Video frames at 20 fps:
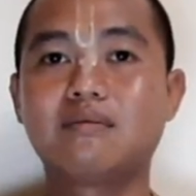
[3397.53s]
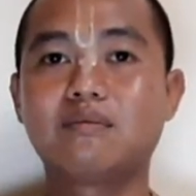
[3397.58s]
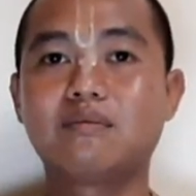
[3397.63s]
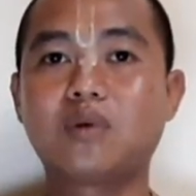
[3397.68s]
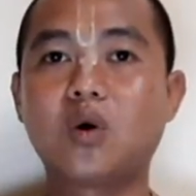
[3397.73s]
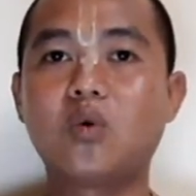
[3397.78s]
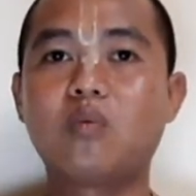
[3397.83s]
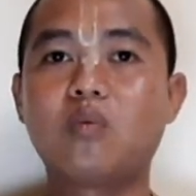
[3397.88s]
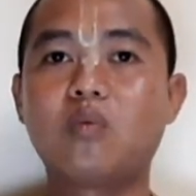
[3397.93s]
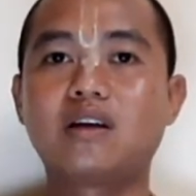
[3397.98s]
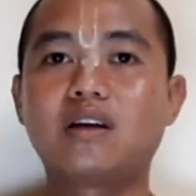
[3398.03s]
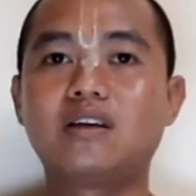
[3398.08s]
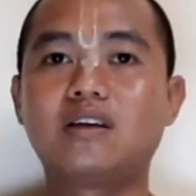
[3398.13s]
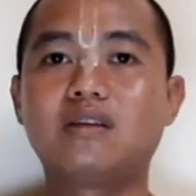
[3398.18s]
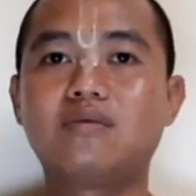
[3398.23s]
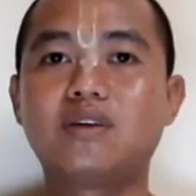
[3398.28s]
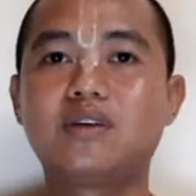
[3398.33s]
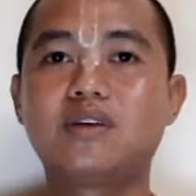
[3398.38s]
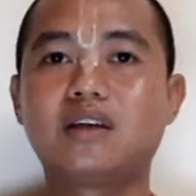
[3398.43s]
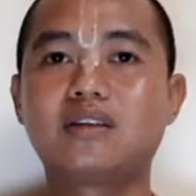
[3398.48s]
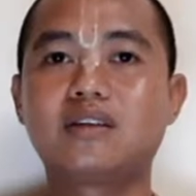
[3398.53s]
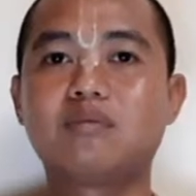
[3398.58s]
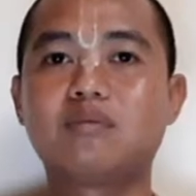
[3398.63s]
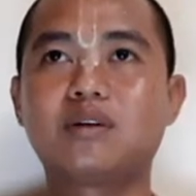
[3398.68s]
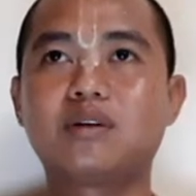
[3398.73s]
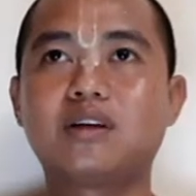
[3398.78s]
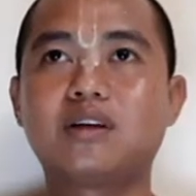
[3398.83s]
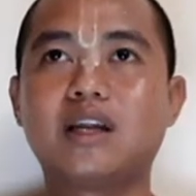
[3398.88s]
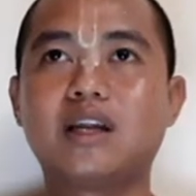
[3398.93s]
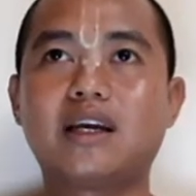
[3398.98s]
Prabhupada gave the
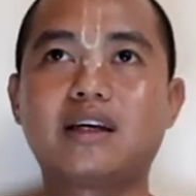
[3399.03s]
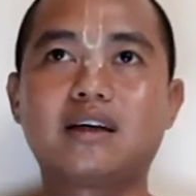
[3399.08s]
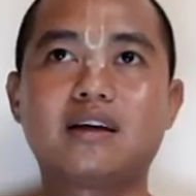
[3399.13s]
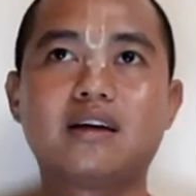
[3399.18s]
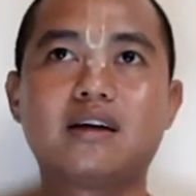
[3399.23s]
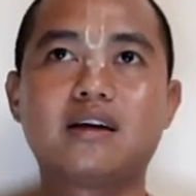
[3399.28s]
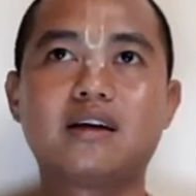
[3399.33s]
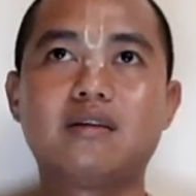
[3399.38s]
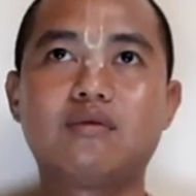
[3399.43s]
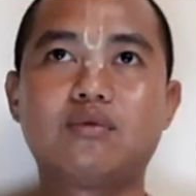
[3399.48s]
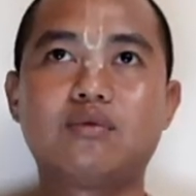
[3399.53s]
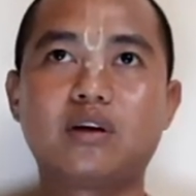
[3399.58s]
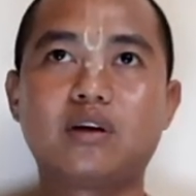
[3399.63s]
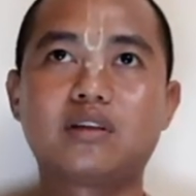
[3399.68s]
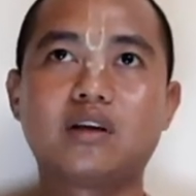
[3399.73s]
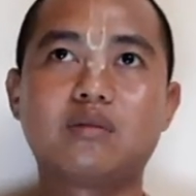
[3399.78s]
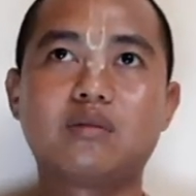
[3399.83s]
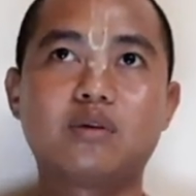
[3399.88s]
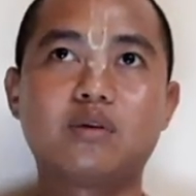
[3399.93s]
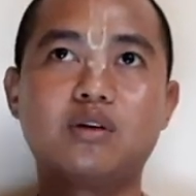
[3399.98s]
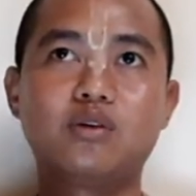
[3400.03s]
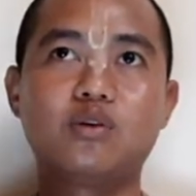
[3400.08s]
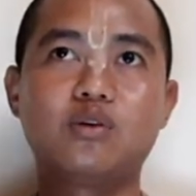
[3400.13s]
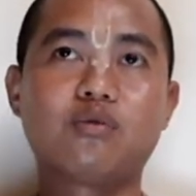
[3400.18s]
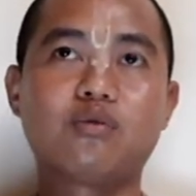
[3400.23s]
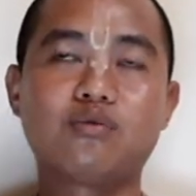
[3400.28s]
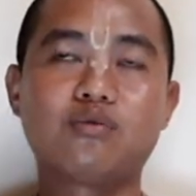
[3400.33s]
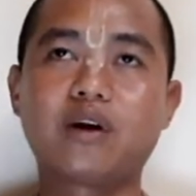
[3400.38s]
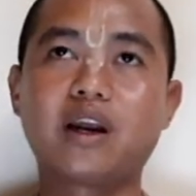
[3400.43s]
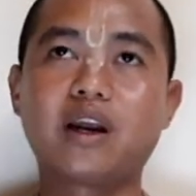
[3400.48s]
example like, for example, your
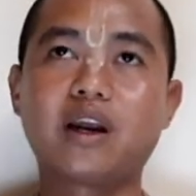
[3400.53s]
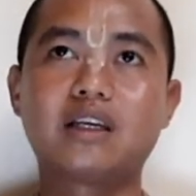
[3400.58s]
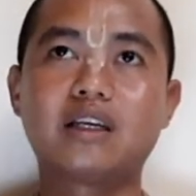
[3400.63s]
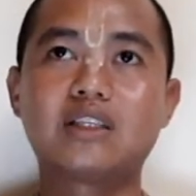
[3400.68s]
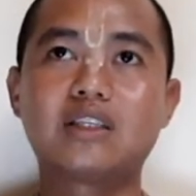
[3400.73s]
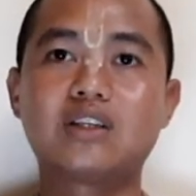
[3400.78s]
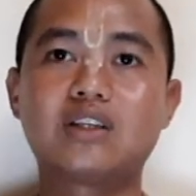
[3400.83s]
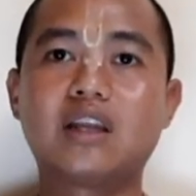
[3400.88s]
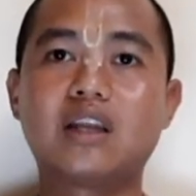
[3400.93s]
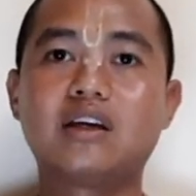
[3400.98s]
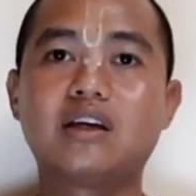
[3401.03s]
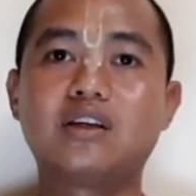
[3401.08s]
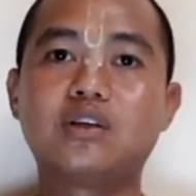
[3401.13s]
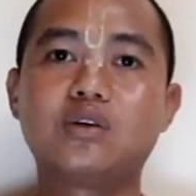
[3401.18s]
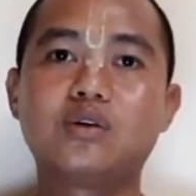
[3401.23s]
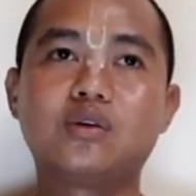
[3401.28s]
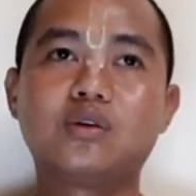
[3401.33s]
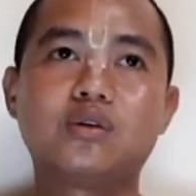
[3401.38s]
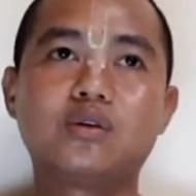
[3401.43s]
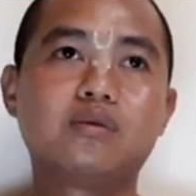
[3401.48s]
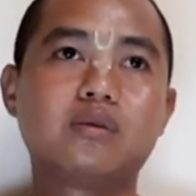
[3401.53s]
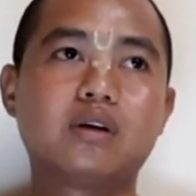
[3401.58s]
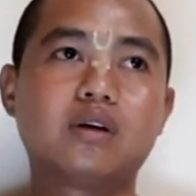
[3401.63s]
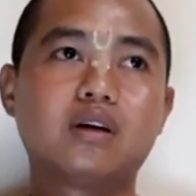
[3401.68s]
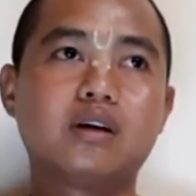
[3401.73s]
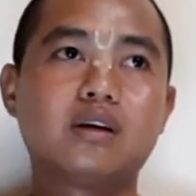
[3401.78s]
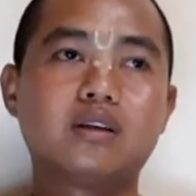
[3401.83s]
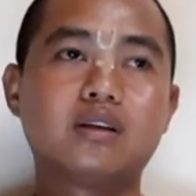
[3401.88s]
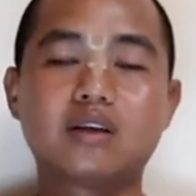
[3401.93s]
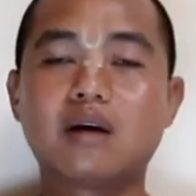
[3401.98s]
friend is sending you
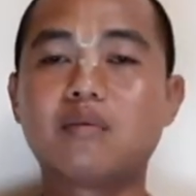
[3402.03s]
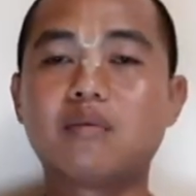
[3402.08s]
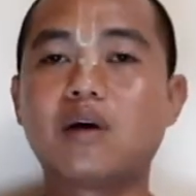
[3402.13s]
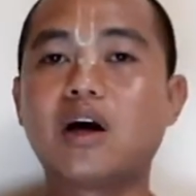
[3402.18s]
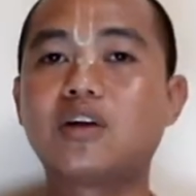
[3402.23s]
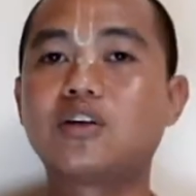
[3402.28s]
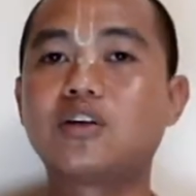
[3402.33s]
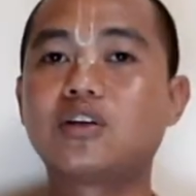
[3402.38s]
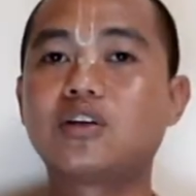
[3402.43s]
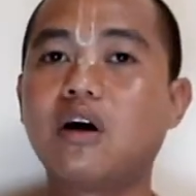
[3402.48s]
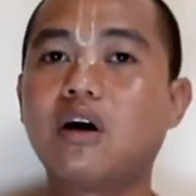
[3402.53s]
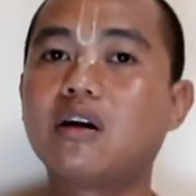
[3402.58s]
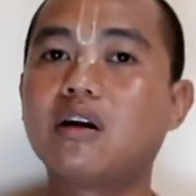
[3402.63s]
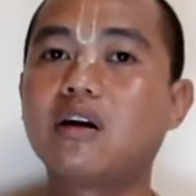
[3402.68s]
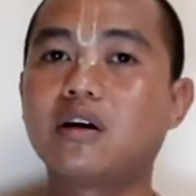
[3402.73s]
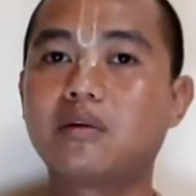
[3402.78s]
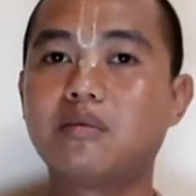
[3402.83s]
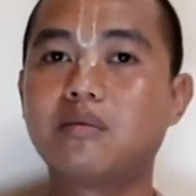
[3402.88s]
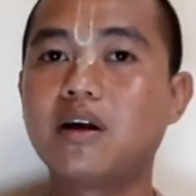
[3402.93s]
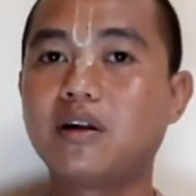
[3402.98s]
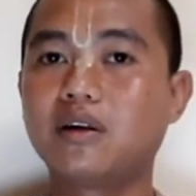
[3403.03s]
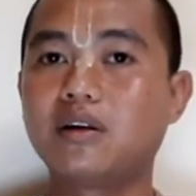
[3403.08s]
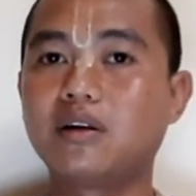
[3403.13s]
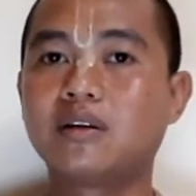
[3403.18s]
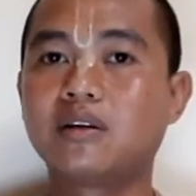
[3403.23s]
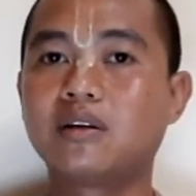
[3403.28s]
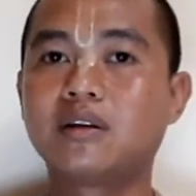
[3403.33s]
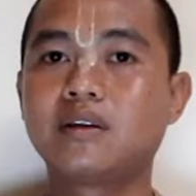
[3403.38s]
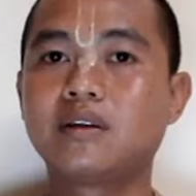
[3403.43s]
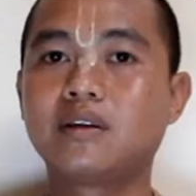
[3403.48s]
some $100 bill
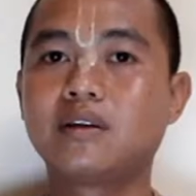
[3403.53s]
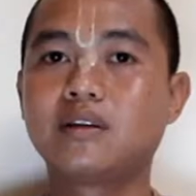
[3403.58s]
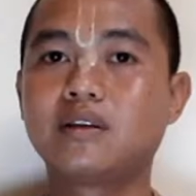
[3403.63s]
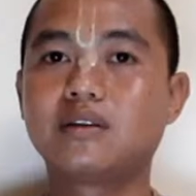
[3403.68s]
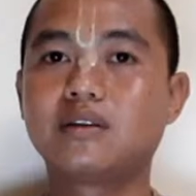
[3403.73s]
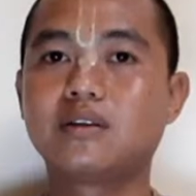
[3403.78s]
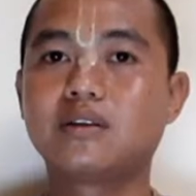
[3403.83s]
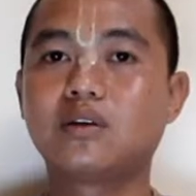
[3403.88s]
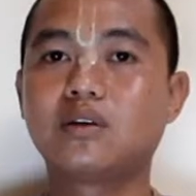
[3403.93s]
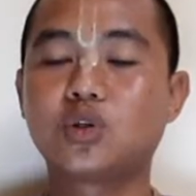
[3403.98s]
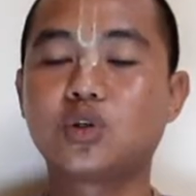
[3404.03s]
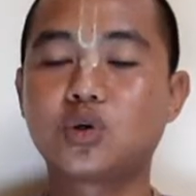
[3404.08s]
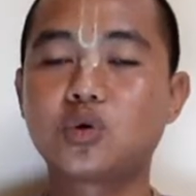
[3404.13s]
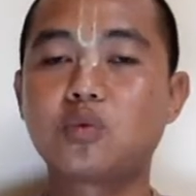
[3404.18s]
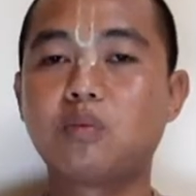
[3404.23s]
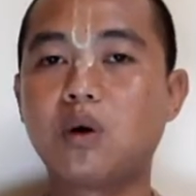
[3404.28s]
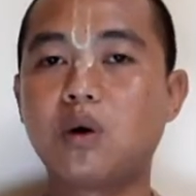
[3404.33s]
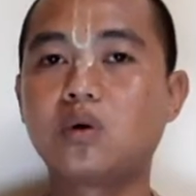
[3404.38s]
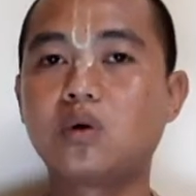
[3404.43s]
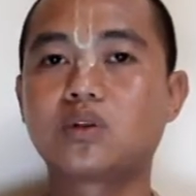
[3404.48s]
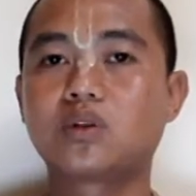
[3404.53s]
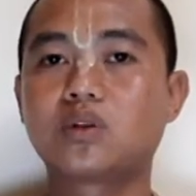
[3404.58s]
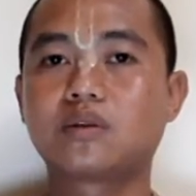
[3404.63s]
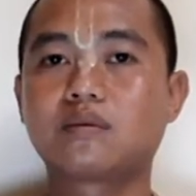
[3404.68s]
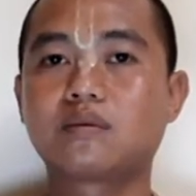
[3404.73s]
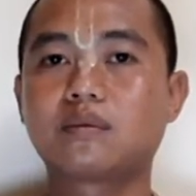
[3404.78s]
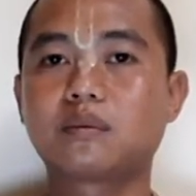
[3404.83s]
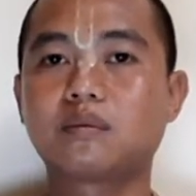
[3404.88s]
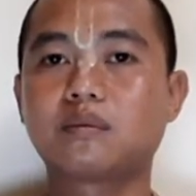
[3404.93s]
through post.